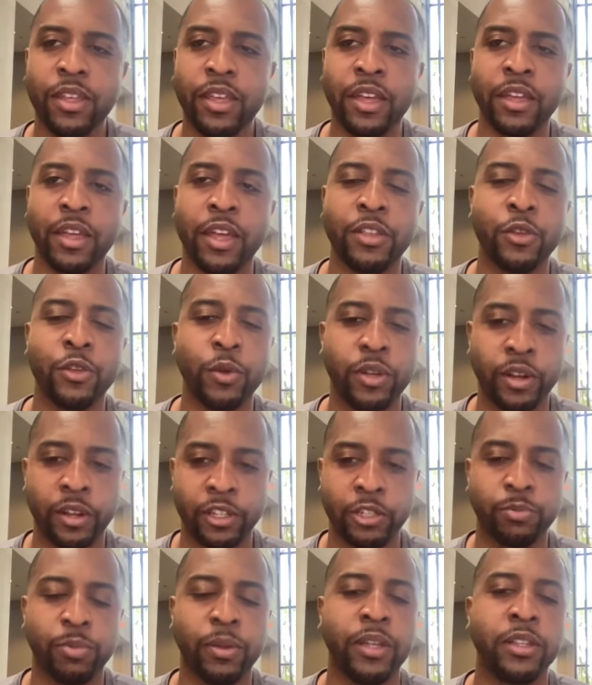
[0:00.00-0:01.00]
and you can
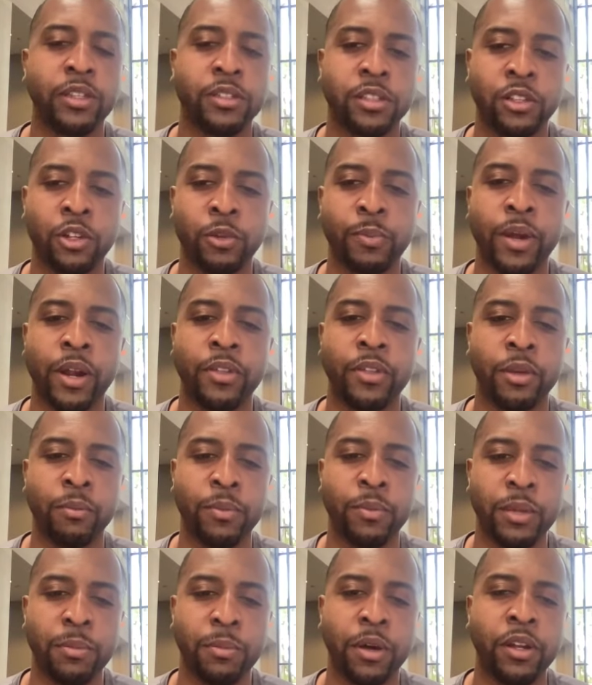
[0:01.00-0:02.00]
explain this a little better
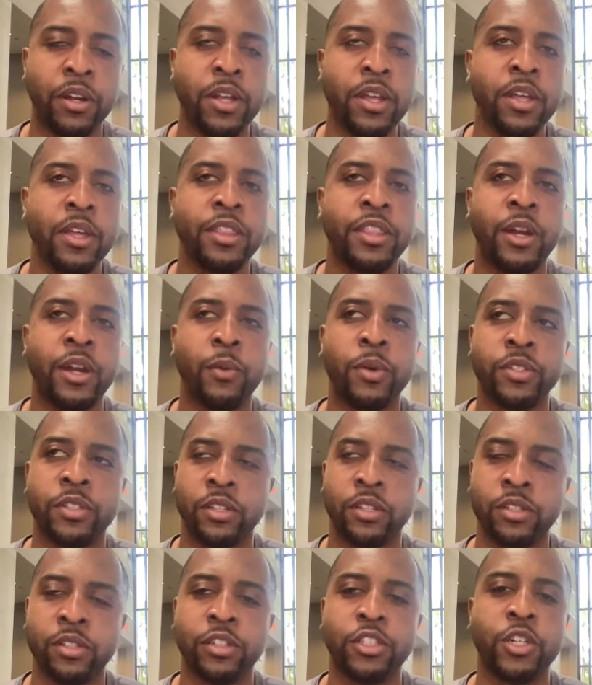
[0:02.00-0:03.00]
than me, but there was
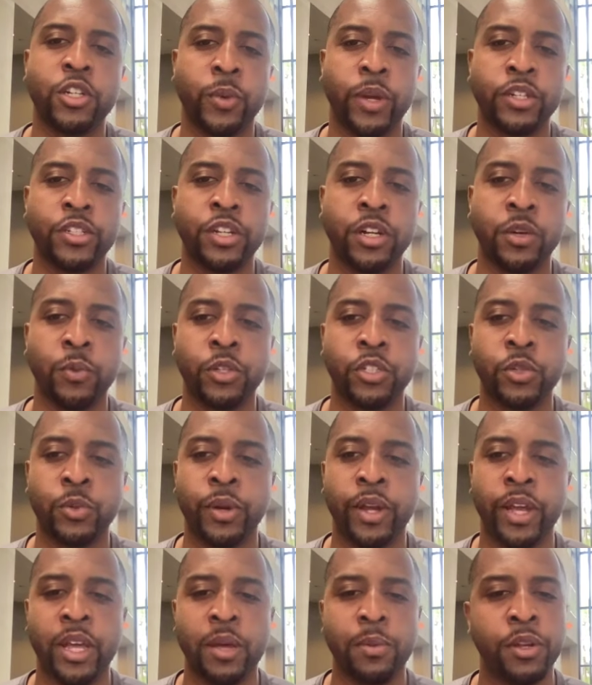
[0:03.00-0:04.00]
a situation in which you
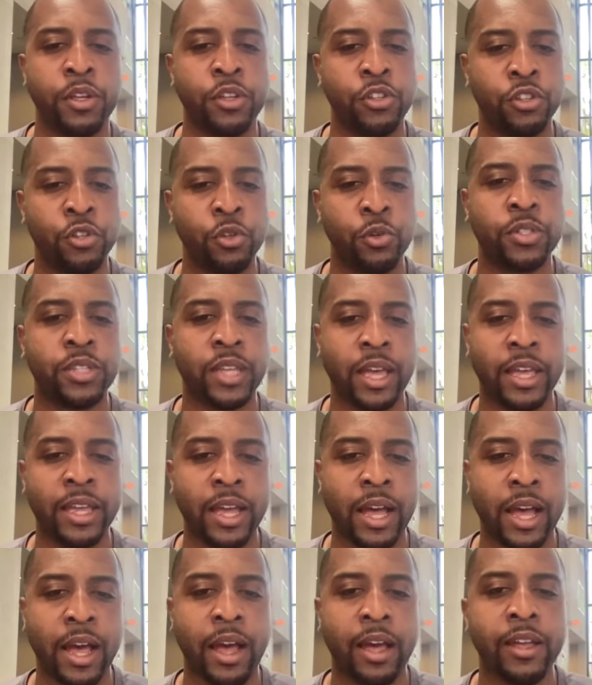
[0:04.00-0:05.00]
were able to use
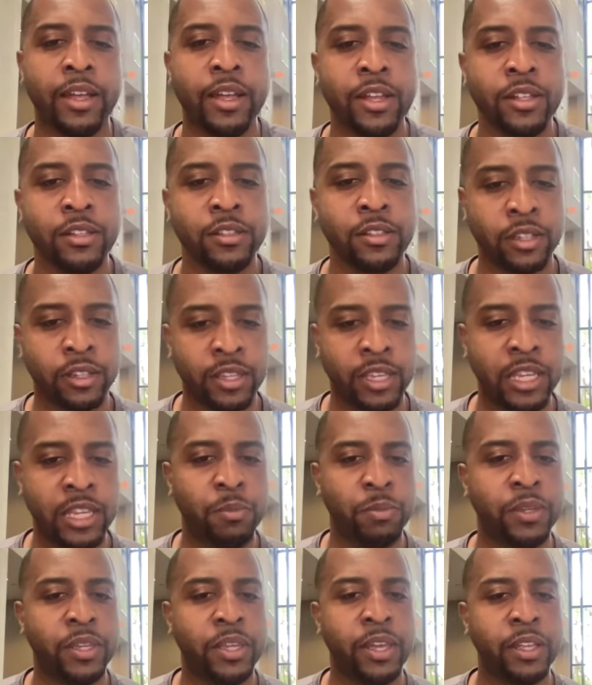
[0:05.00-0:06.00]
A I to
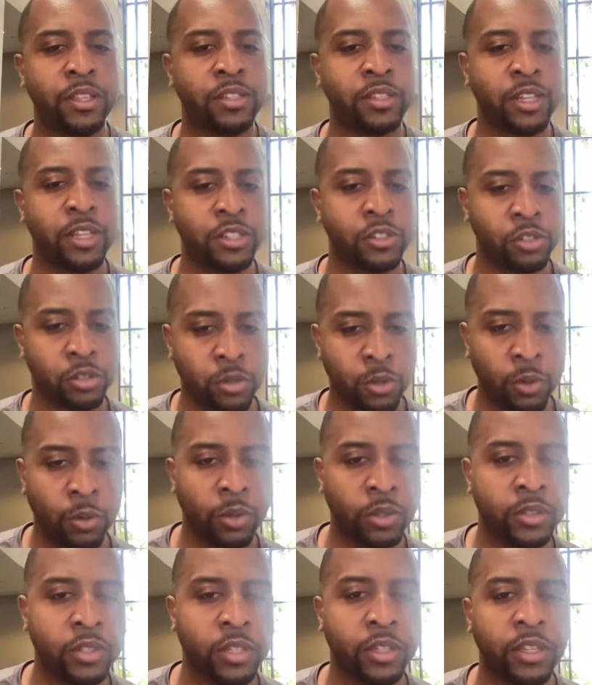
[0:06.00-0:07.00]
keep kids in school,
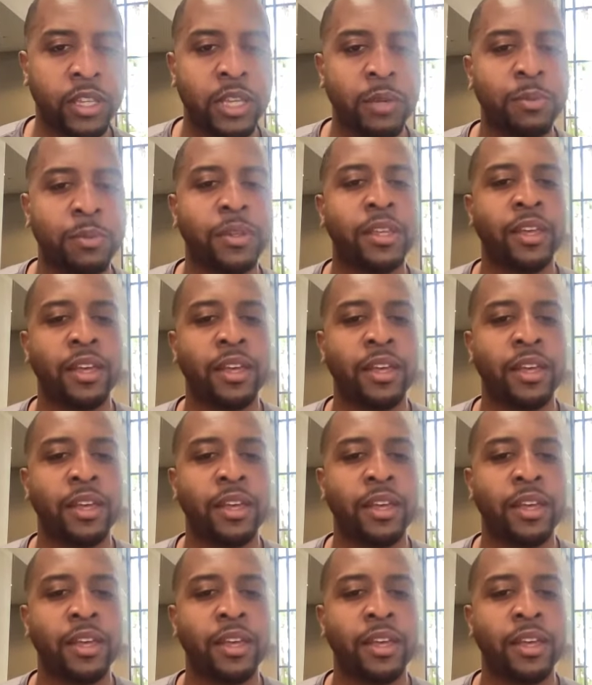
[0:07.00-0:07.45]
to keep